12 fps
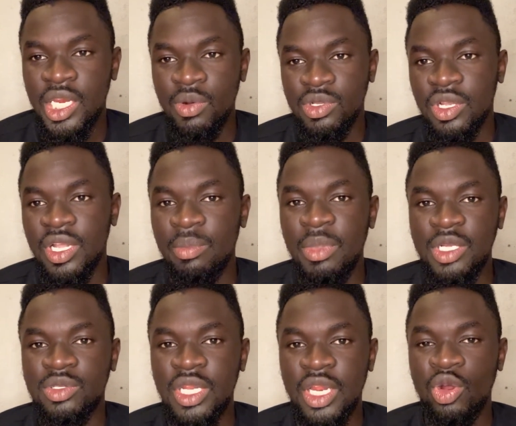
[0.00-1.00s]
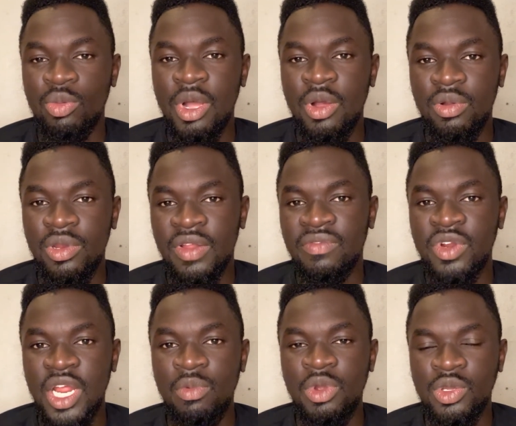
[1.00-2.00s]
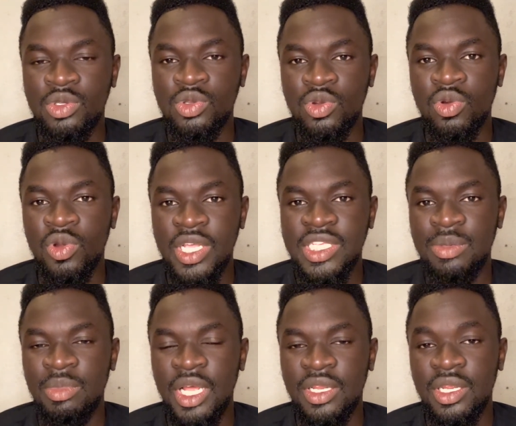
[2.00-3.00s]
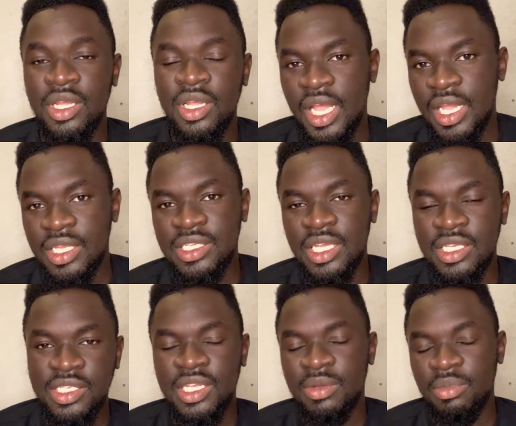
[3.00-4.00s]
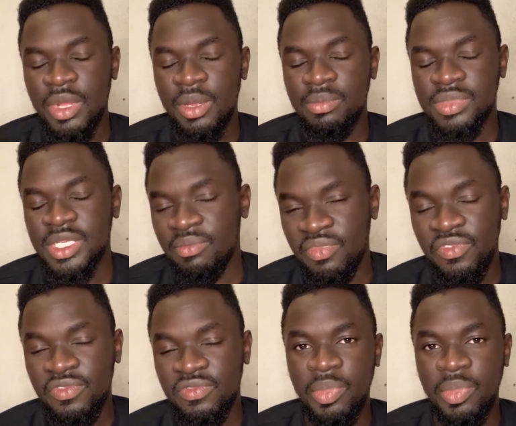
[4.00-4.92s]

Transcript: they also get back to the normal level that we used to know AC Milan in some